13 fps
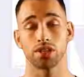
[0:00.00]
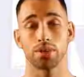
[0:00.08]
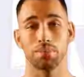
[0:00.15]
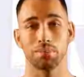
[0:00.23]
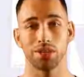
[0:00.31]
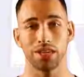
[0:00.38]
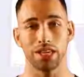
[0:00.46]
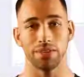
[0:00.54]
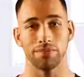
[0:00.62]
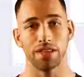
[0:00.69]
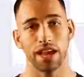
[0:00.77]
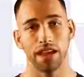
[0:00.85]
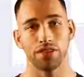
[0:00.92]
to
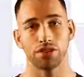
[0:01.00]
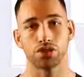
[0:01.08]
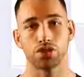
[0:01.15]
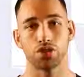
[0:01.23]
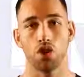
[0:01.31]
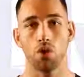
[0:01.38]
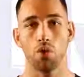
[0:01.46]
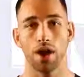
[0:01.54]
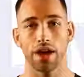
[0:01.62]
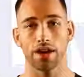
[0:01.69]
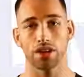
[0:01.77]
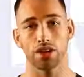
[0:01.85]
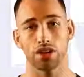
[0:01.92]
complete. And there's no
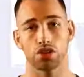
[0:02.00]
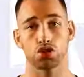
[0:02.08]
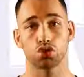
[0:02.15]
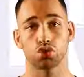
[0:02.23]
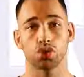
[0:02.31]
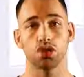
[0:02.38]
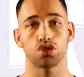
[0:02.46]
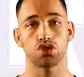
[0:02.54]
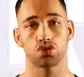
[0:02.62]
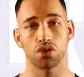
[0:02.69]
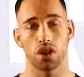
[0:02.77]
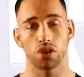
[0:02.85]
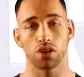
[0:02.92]
way you're going to truly
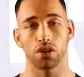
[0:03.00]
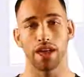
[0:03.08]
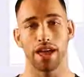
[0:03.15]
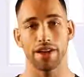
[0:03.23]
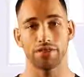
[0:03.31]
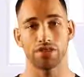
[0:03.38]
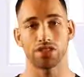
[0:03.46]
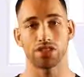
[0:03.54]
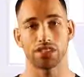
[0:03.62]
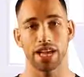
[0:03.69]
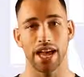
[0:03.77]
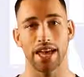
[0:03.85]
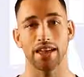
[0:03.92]
struggle every
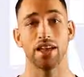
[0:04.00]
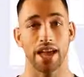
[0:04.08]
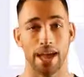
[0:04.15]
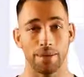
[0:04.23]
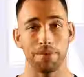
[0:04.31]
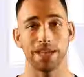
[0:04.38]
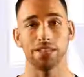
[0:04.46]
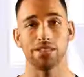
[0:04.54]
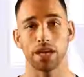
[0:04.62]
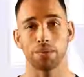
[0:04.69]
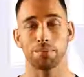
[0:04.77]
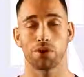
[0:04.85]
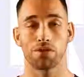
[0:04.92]
set and
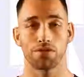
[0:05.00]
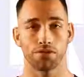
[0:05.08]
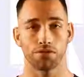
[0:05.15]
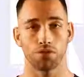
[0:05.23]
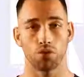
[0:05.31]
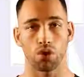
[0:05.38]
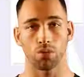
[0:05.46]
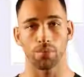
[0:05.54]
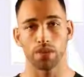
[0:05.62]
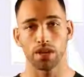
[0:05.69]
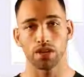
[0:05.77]
maintain perfect form.